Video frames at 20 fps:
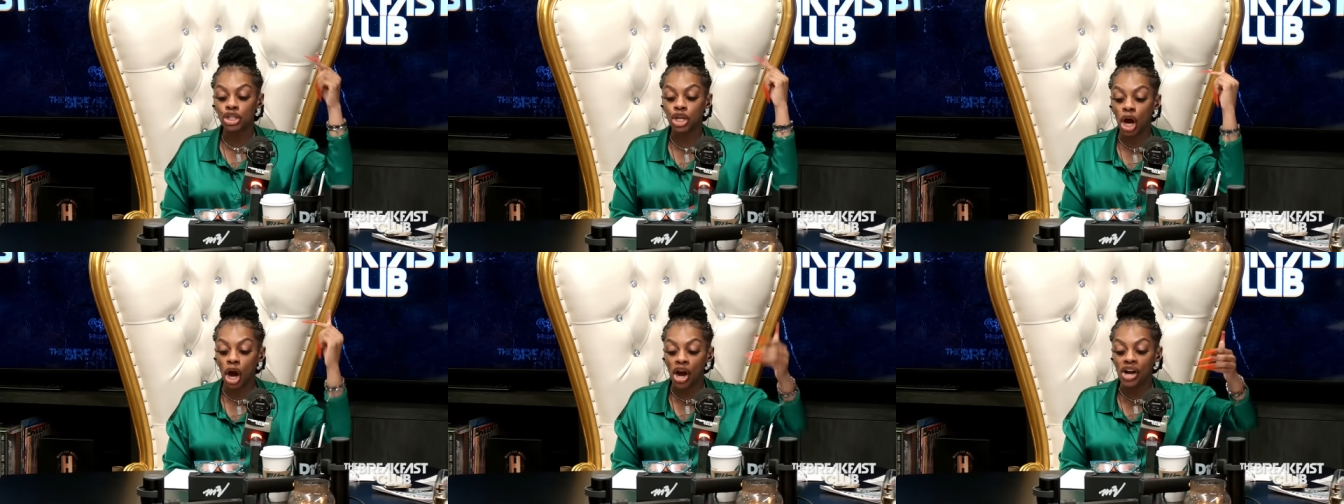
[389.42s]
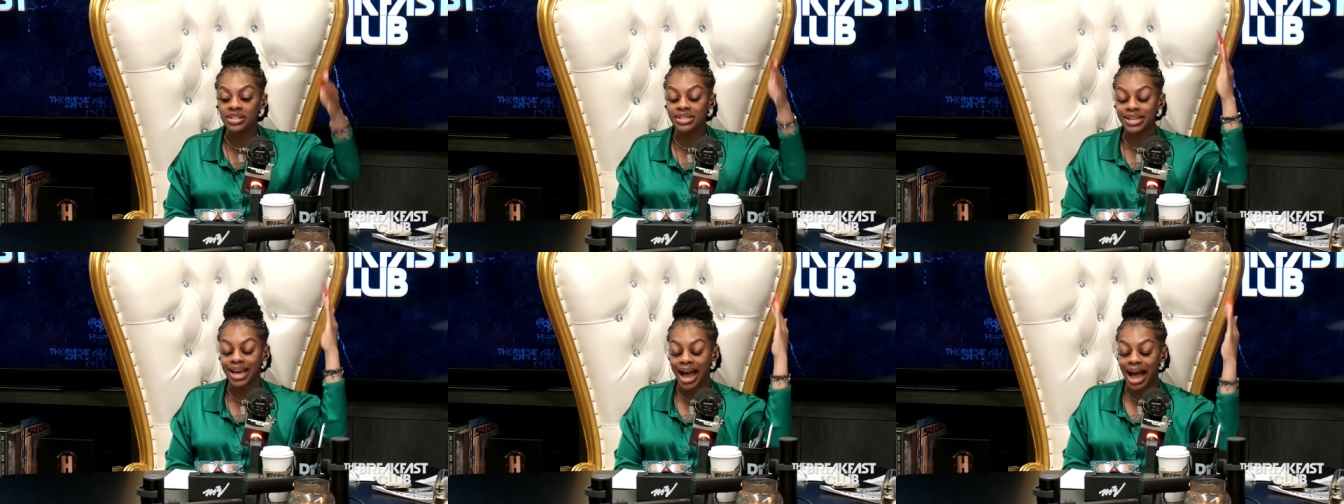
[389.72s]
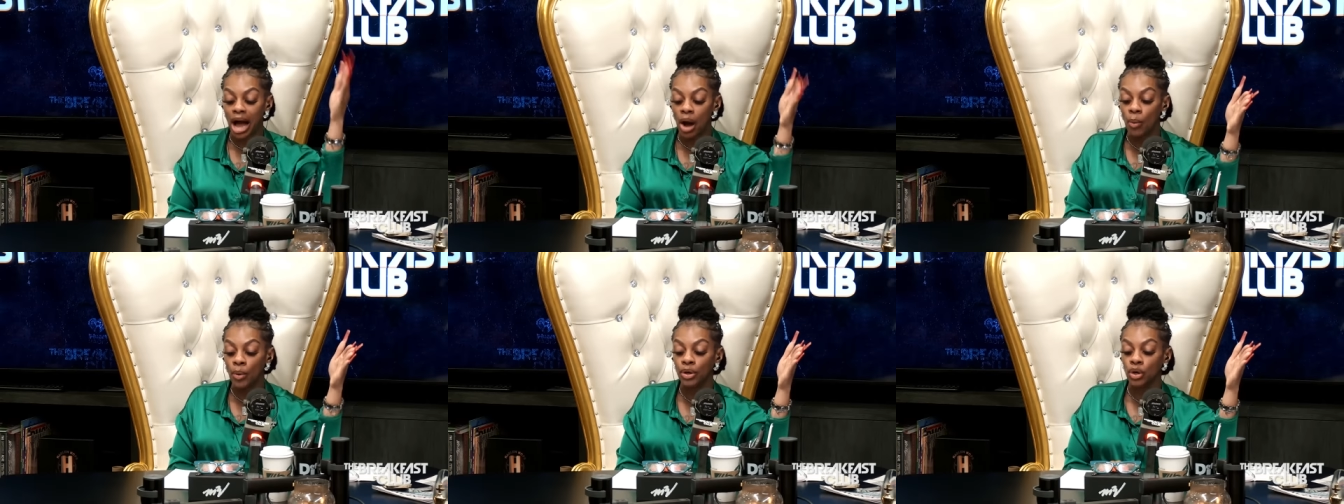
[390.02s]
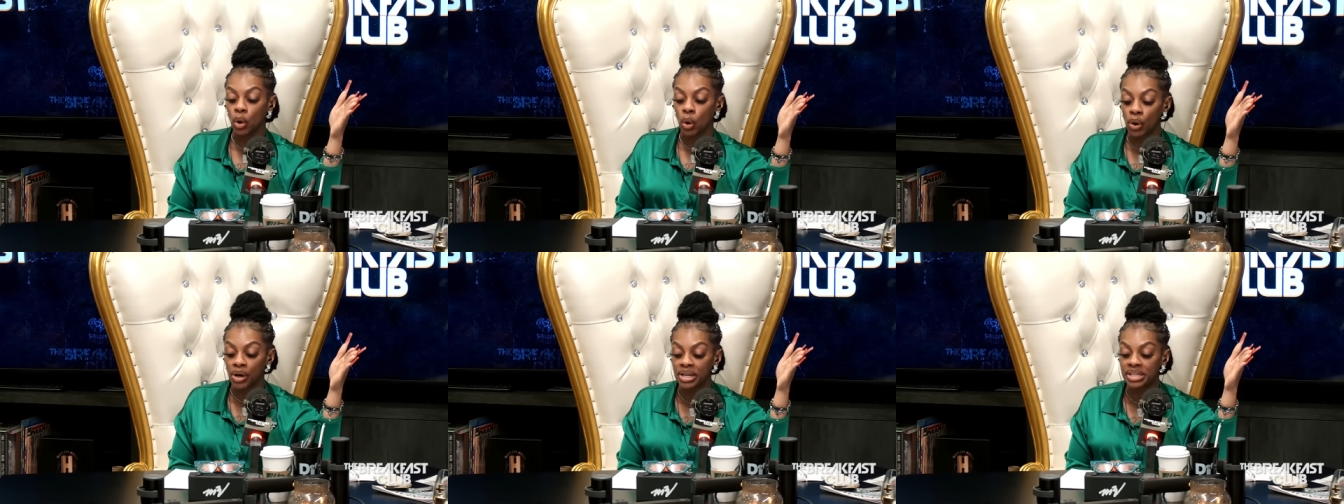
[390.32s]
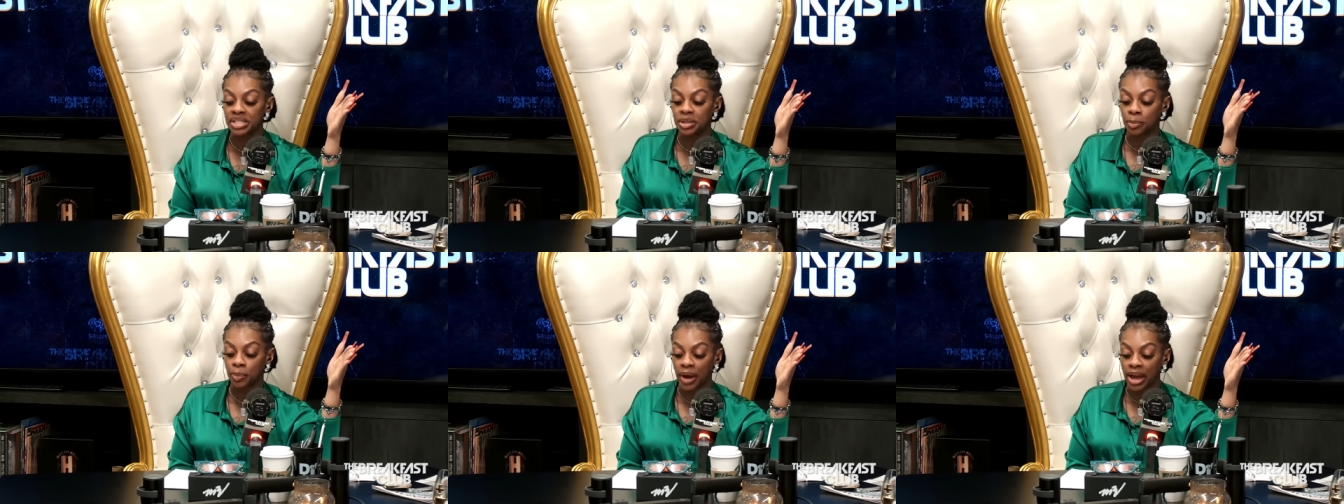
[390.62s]
Terrence Howard
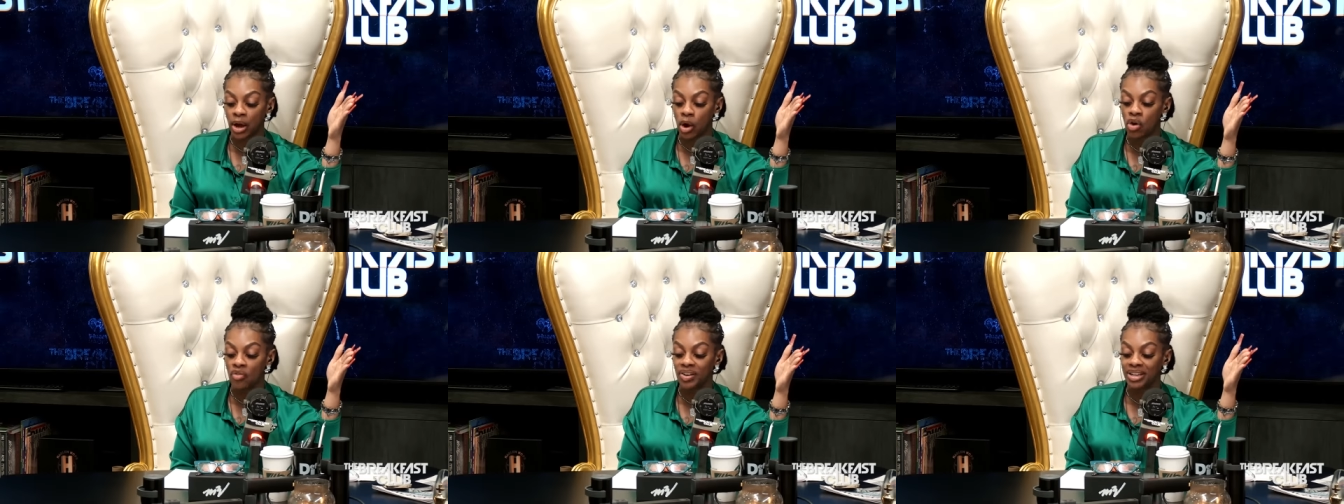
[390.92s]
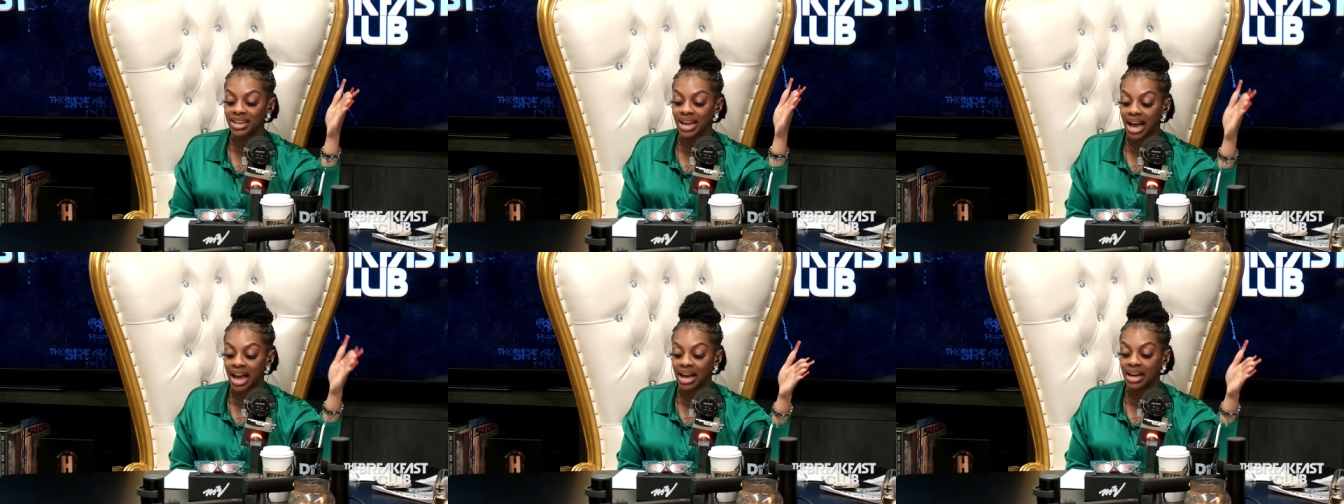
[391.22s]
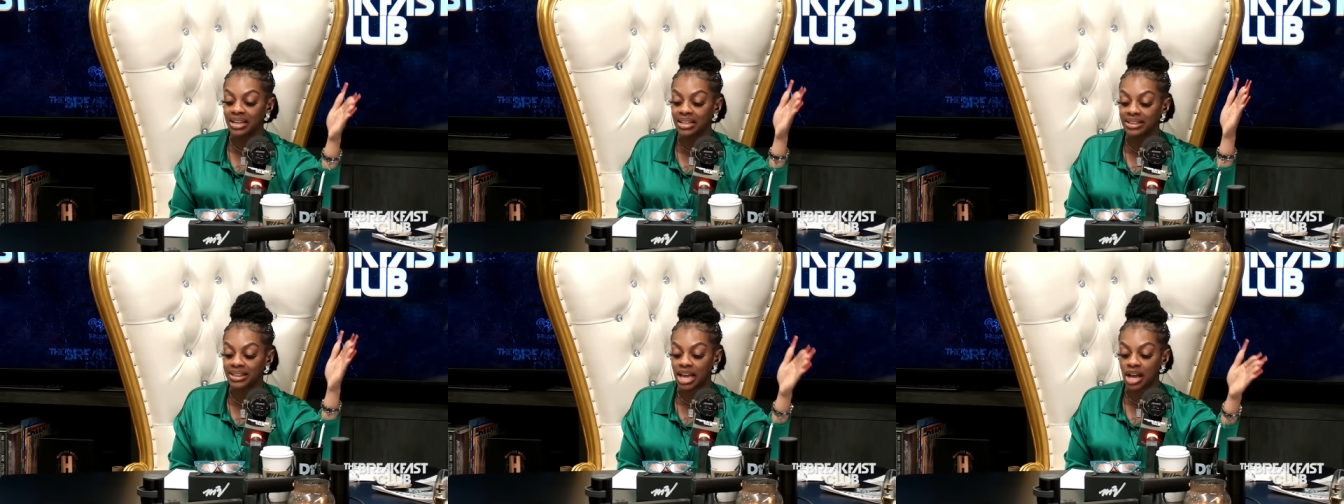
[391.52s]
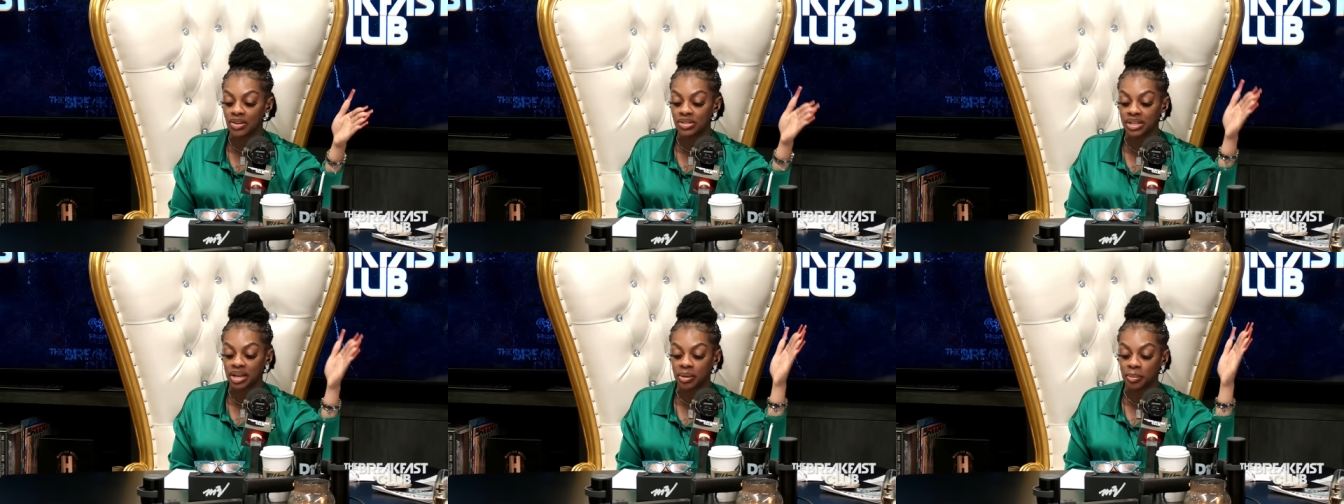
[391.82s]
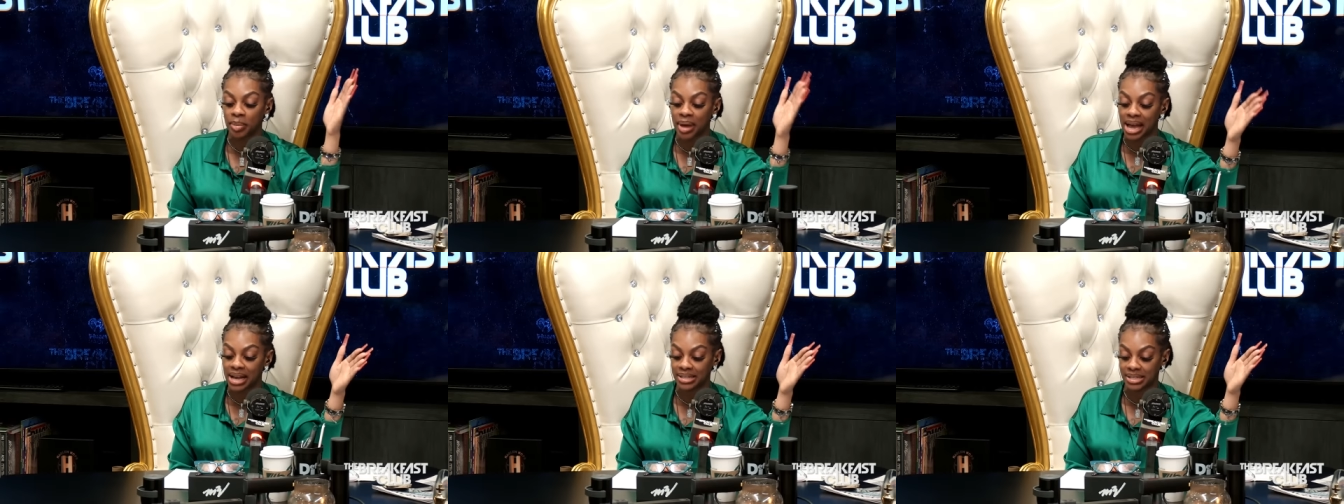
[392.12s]
ordered to pay over 900000
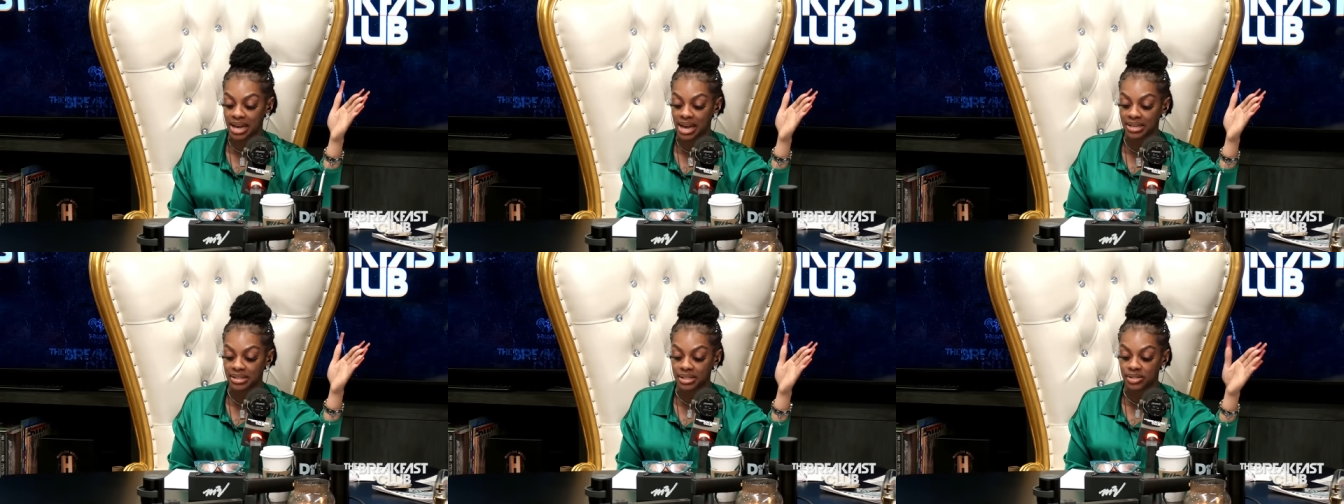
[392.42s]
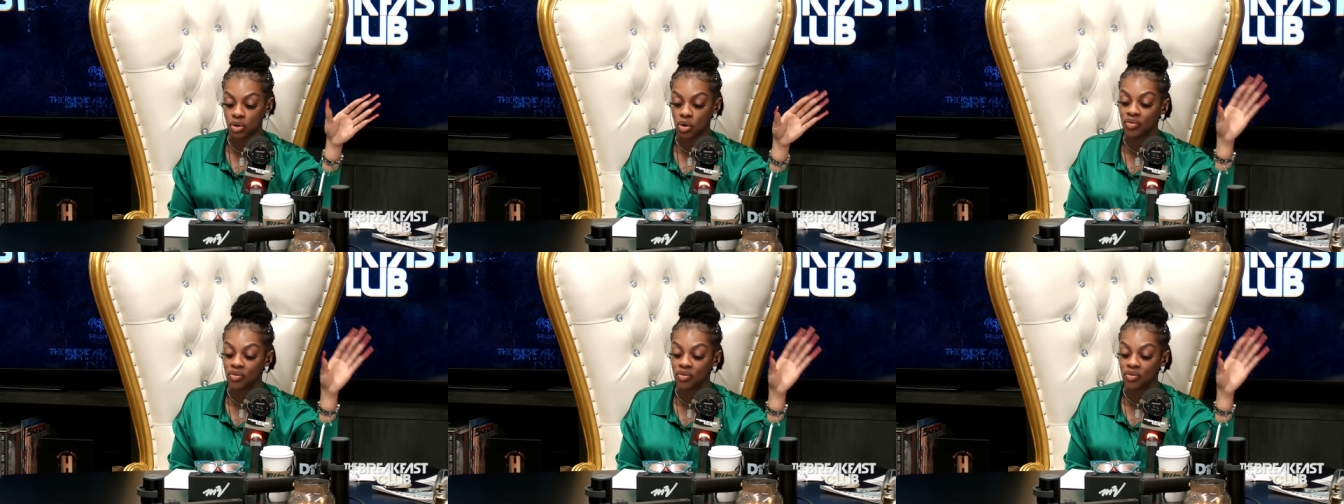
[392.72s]
in back taxes.